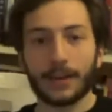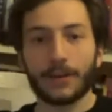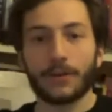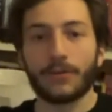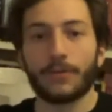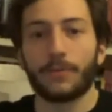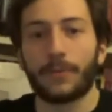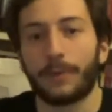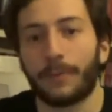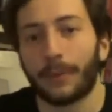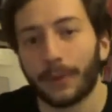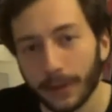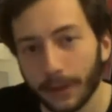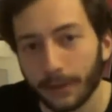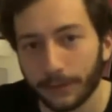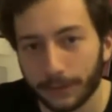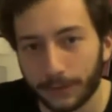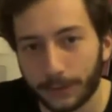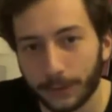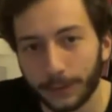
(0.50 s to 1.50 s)
Hello, people
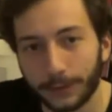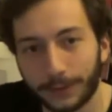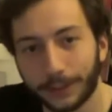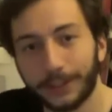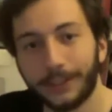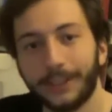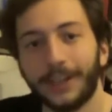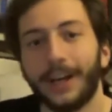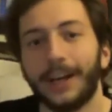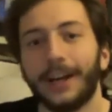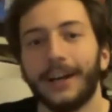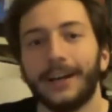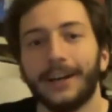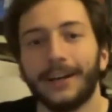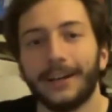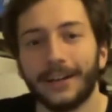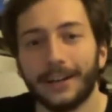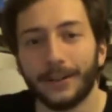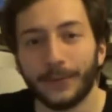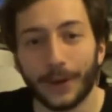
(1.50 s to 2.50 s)
of the future,
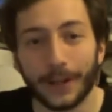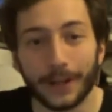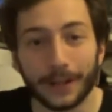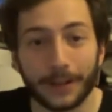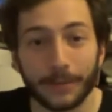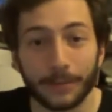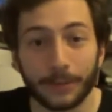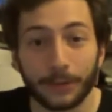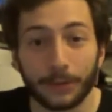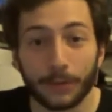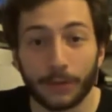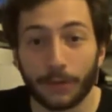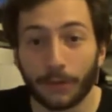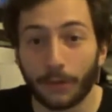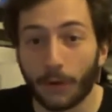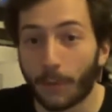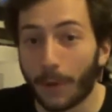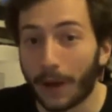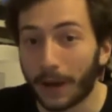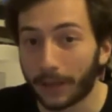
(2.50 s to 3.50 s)
and welcome to
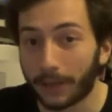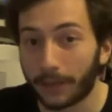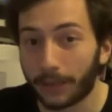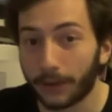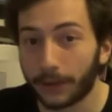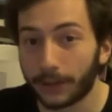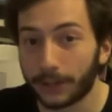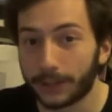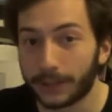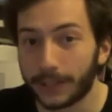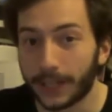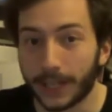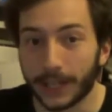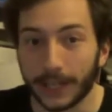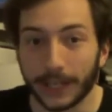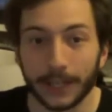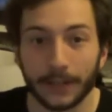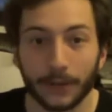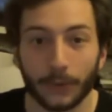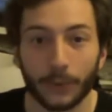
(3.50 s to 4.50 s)
Throwback
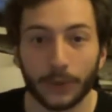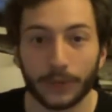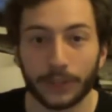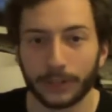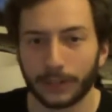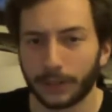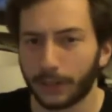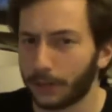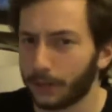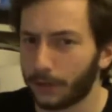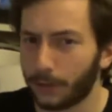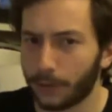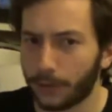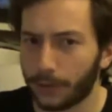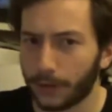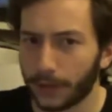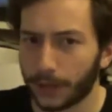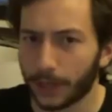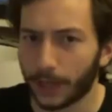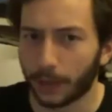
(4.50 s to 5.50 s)
Thursday, which is a new
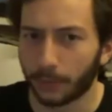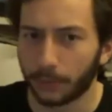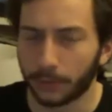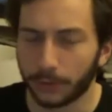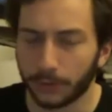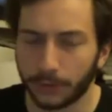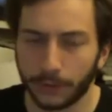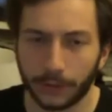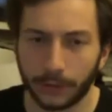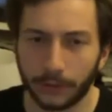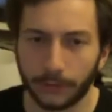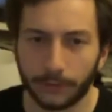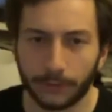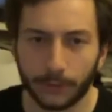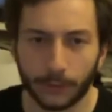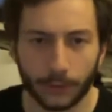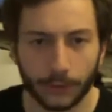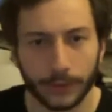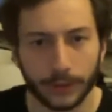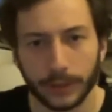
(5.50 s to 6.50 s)
thing I'm doing
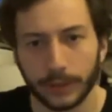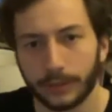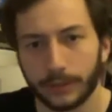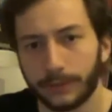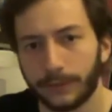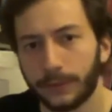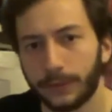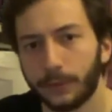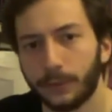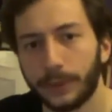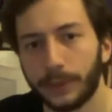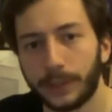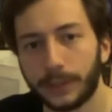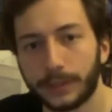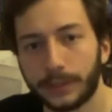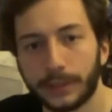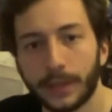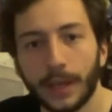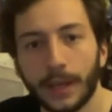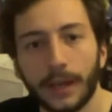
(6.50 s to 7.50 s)
for these few
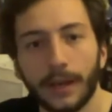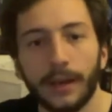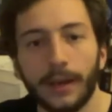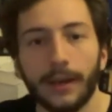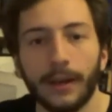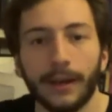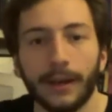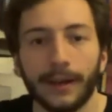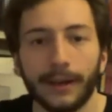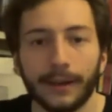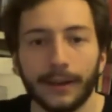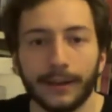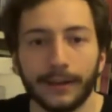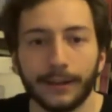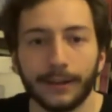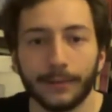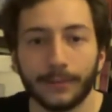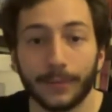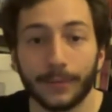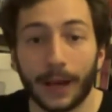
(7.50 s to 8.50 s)
weeks.
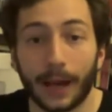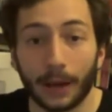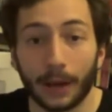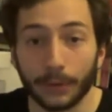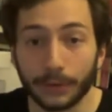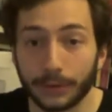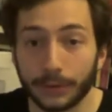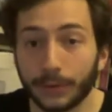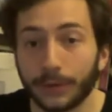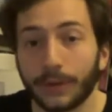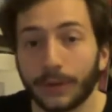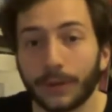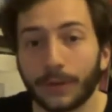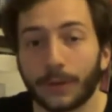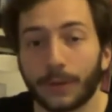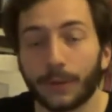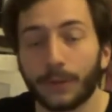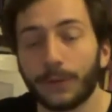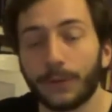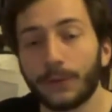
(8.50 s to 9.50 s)
I was looking
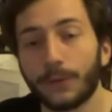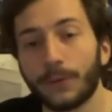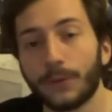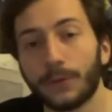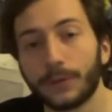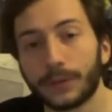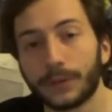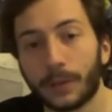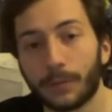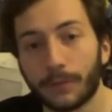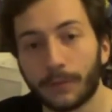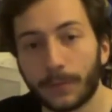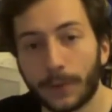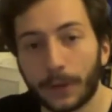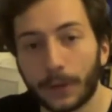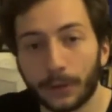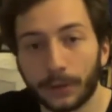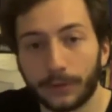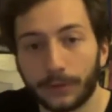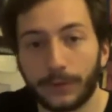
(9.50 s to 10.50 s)
through some of my
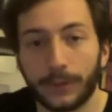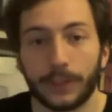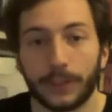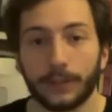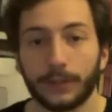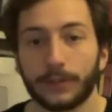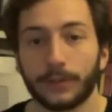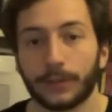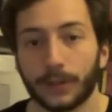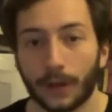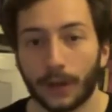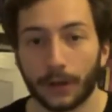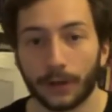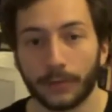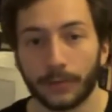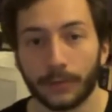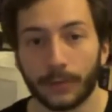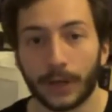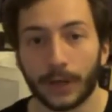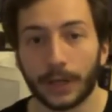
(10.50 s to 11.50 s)
old videos
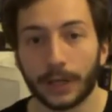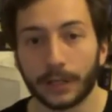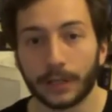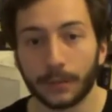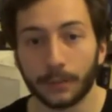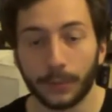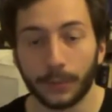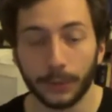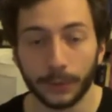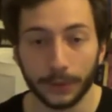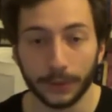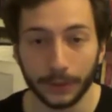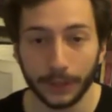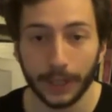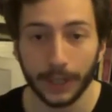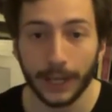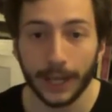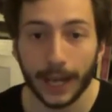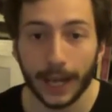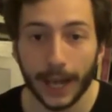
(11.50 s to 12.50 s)
on my
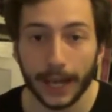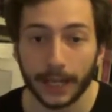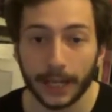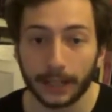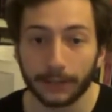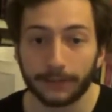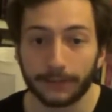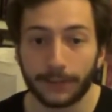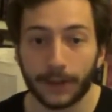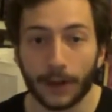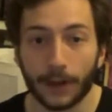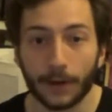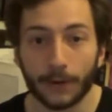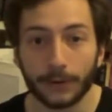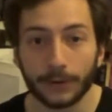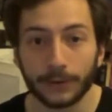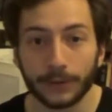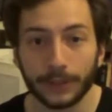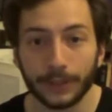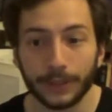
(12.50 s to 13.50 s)
computer, and I
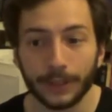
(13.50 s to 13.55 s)
found